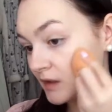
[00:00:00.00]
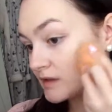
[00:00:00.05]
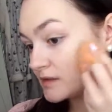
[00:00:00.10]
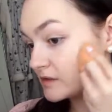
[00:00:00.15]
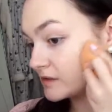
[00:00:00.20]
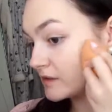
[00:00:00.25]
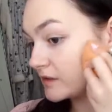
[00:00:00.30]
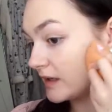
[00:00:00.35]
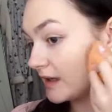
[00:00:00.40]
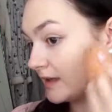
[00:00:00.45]

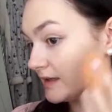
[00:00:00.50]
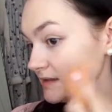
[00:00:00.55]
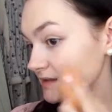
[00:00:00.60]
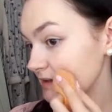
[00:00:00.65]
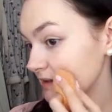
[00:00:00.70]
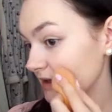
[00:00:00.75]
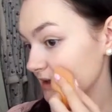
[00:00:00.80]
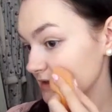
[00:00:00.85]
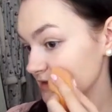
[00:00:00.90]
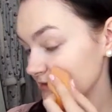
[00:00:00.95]
So I'd
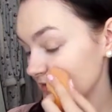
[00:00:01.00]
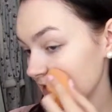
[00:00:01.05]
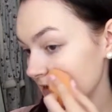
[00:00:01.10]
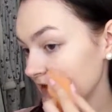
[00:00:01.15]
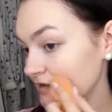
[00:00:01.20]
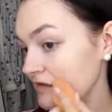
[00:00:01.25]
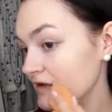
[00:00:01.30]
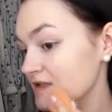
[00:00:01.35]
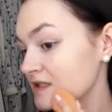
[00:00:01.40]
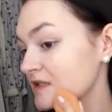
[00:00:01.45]
say that's
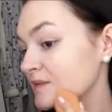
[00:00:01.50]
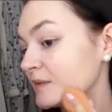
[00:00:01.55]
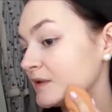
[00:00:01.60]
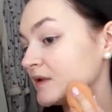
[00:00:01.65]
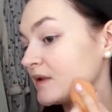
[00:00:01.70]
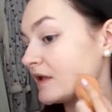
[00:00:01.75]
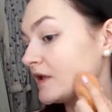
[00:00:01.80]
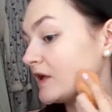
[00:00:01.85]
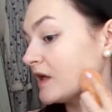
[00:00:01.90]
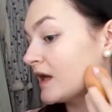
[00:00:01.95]
fairly
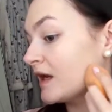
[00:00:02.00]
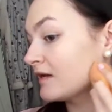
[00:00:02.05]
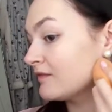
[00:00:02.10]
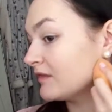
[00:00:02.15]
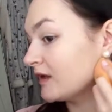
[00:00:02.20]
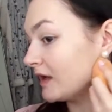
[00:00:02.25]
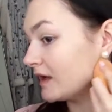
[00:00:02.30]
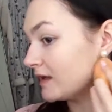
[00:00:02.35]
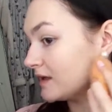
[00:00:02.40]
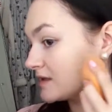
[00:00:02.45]
reasonable that you can have
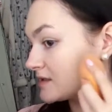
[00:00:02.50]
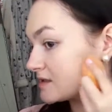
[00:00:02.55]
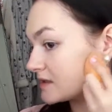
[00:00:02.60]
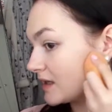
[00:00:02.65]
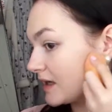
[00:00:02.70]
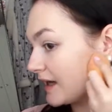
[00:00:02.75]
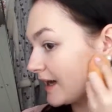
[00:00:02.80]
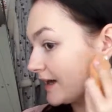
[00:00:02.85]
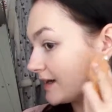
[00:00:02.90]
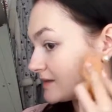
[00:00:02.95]
light
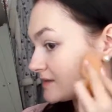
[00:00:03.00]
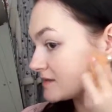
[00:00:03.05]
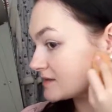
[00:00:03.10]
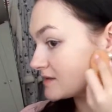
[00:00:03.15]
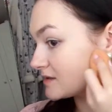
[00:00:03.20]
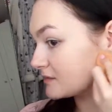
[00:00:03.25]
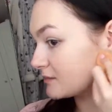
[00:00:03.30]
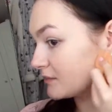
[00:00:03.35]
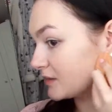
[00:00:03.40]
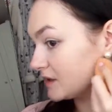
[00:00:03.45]

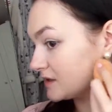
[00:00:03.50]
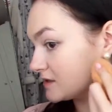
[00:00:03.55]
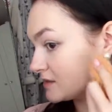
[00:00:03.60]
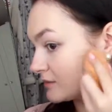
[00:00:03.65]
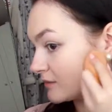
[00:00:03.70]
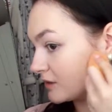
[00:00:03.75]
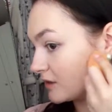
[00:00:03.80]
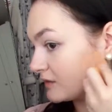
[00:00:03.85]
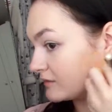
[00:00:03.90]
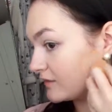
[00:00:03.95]
and
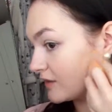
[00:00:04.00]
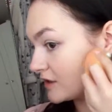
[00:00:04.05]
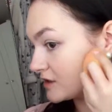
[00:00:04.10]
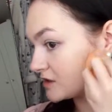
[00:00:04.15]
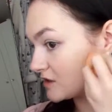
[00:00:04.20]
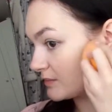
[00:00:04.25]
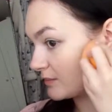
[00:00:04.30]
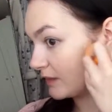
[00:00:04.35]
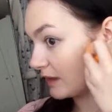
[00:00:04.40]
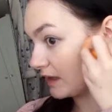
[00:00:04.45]
medium coverage
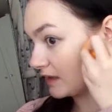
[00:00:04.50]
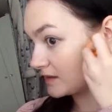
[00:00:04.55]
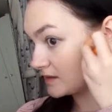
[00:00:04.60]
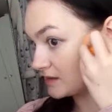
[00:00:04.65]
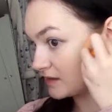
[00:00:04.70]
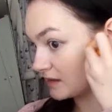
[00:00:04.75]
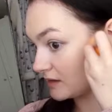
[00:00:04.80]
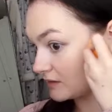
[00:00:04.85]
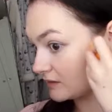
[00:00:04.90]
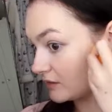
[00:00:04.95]

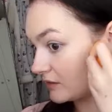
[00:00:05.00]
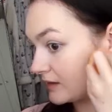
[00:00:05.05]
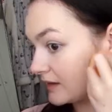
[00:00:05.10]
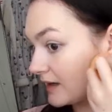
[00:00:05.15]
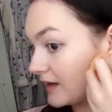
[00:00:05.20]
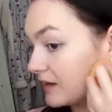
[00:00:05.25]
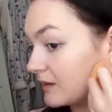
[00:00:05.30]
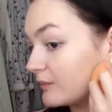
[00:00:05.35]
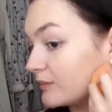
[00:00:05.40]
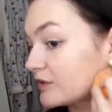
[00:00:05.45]
depending on
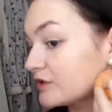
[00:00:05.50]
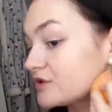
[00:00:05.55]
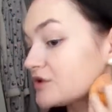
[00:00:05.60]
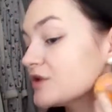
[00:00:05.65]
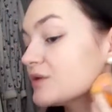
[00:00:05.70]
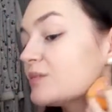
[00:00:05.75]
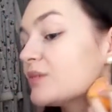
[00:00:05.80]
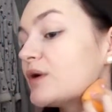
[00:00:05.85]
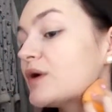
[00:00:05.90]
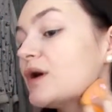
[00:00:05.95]
how much
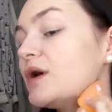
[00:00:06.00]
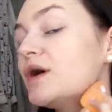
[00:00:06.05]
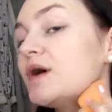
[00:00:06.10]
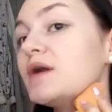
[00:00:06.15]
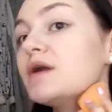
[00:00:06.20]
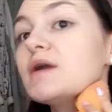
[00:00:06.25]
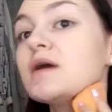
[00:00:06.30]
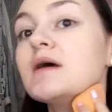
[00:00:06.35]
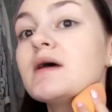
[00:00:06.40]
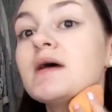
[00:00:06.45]
you put
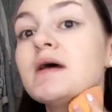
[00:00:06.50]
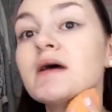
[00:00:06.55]
on.